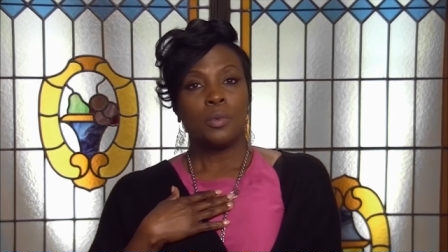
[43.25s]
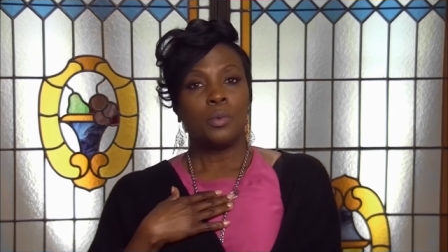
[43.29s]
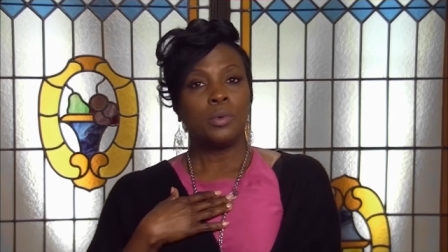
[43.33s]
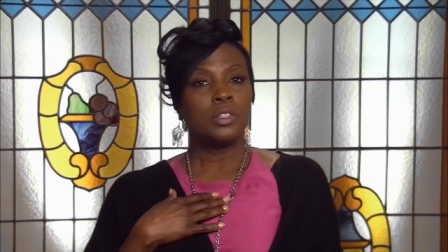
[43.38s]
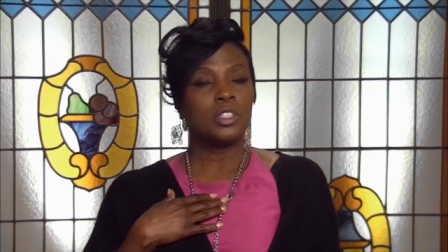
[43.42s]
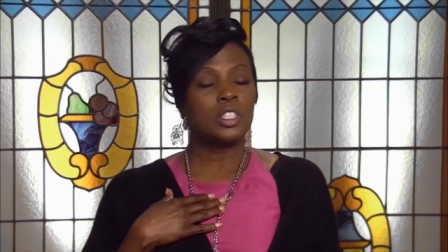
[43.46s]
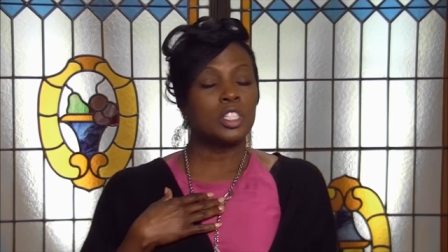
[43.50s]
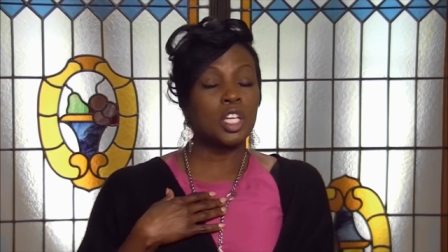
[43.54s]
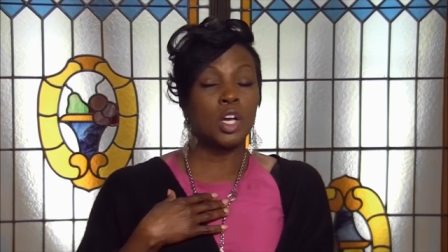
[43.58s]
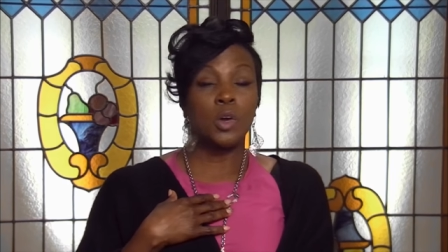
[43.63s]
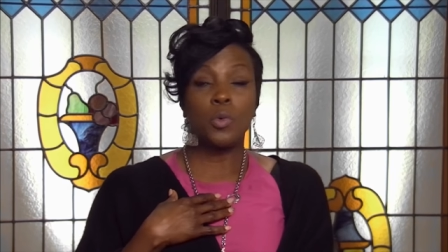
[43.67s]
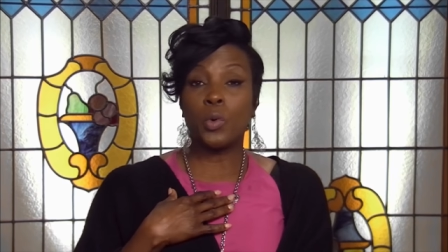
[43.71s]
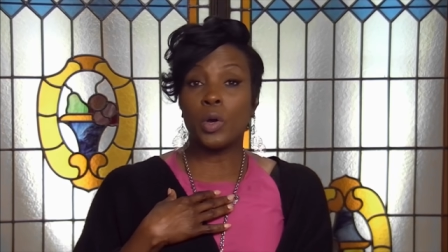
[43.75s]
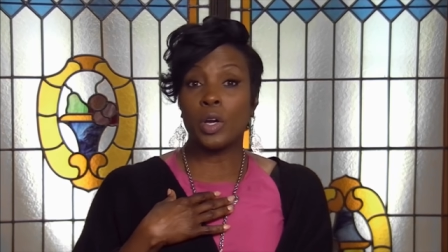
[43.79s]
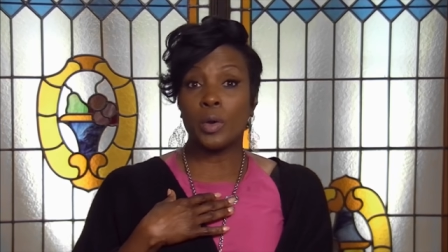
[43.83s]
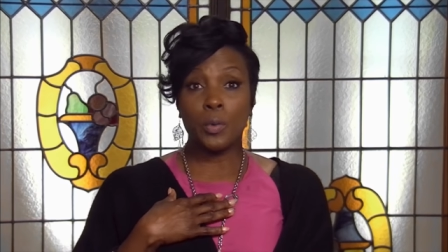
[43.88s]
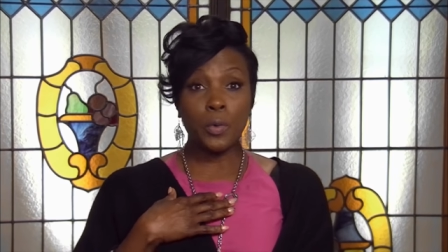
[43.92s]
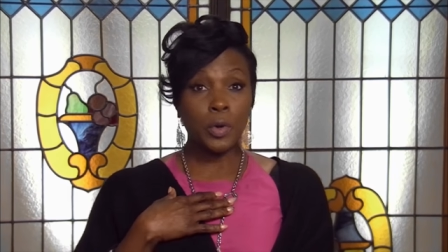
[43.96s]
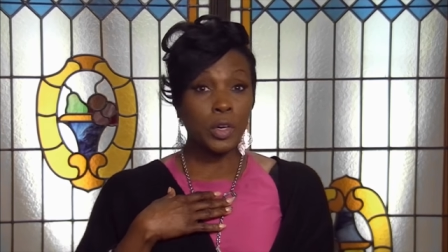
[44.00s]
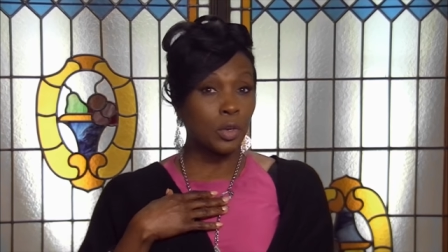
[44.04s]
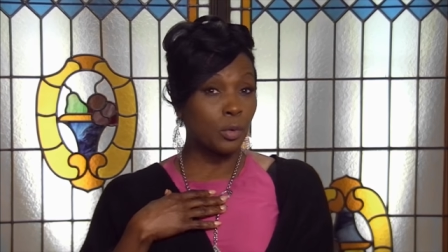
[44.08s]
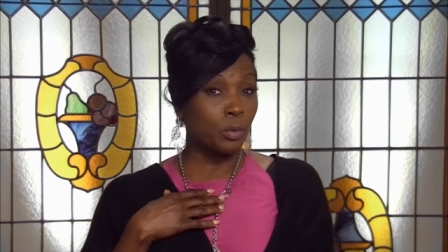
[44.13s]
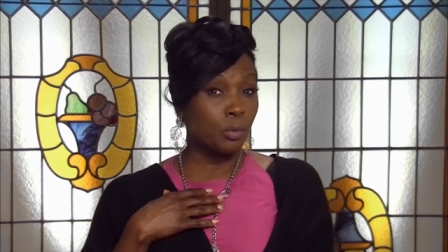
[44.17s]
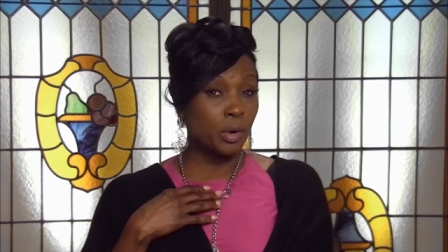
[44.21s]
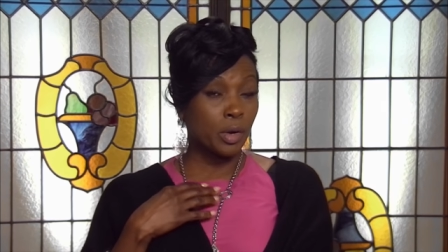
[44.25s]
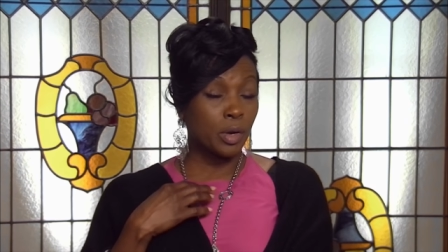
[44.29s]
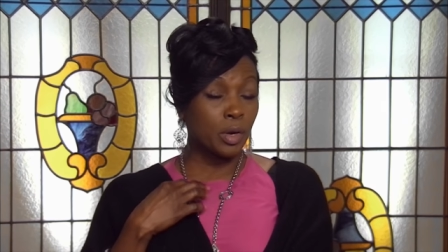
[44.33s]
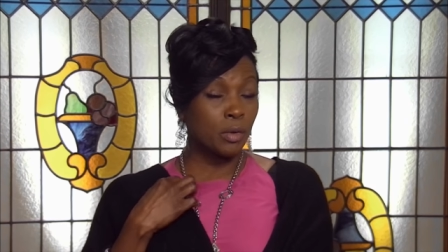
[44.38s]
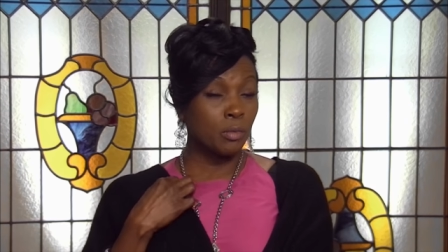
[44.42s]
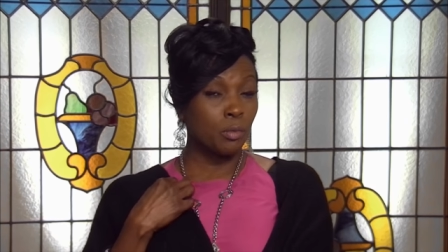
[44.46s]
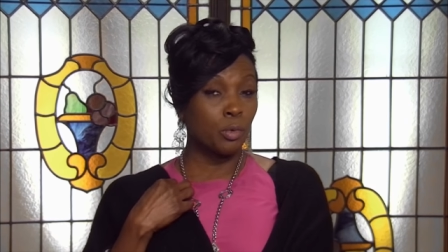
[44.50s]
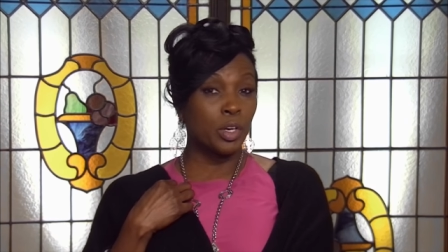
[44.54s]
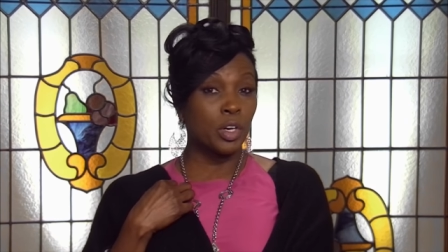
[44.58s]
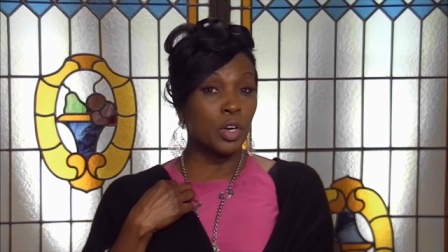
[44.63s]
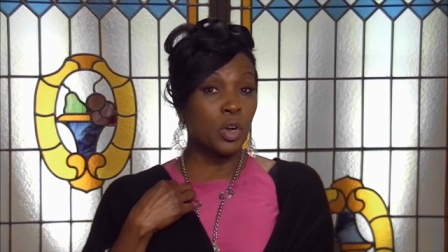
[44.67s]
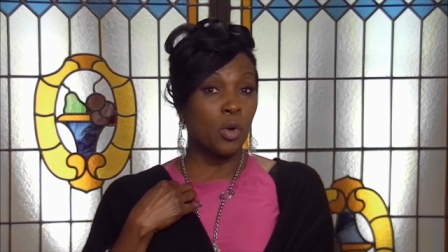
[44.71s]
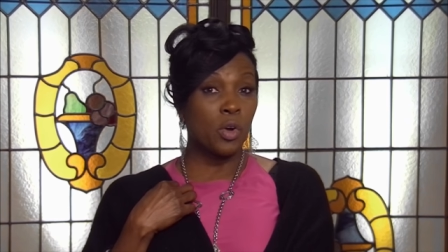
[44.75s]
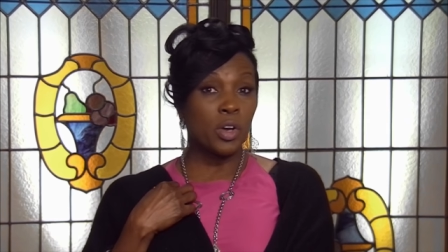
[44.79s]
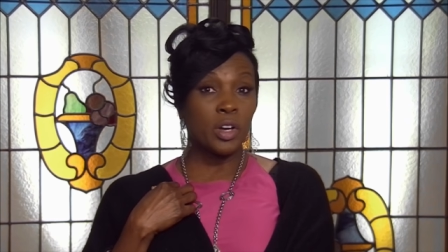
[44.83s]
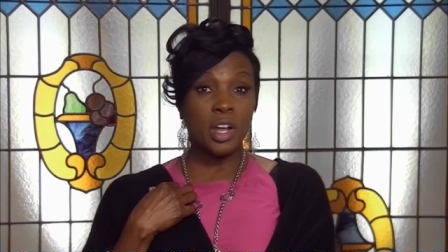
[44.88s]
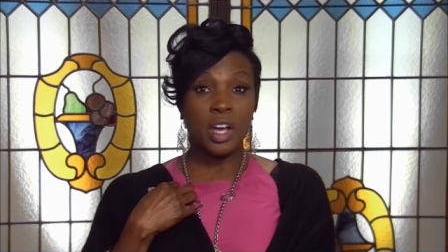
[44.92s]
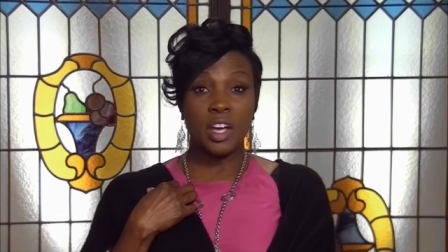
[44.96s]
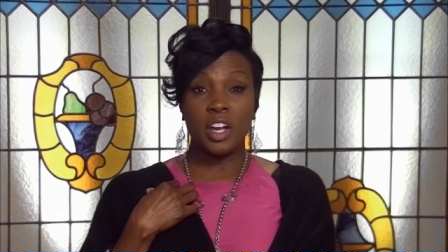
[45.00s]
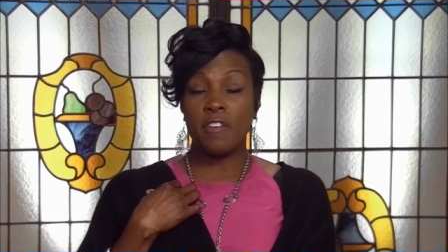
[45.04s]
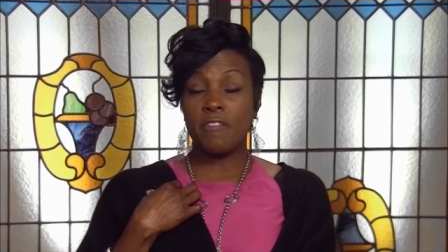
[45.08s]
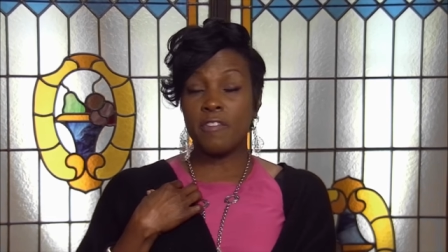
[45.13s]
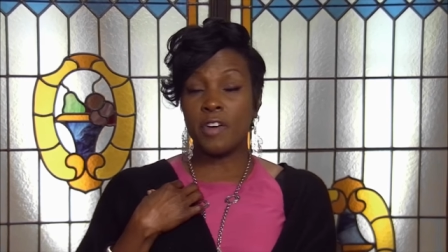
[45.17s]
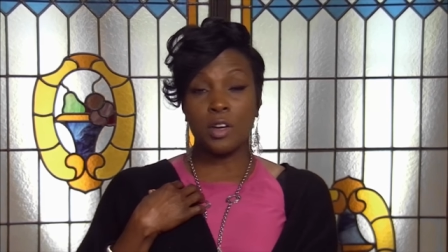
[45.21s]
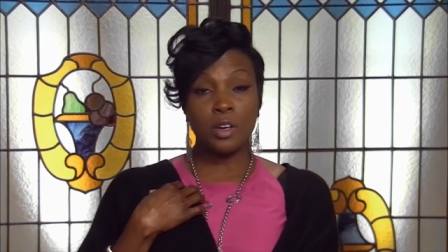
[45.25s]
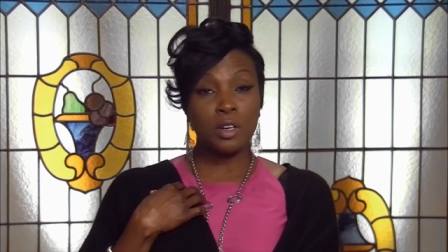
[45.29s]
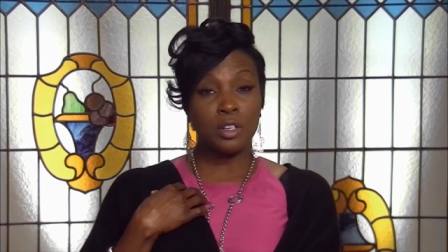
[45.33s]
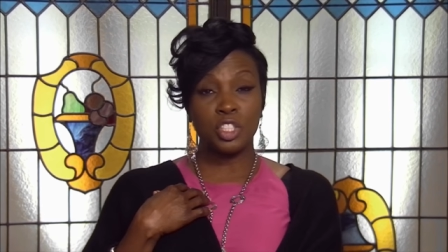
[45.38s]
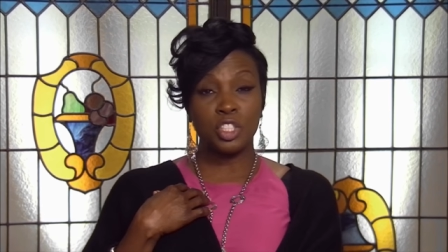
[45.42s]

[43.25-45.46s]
So we're, we're, we're going on a photo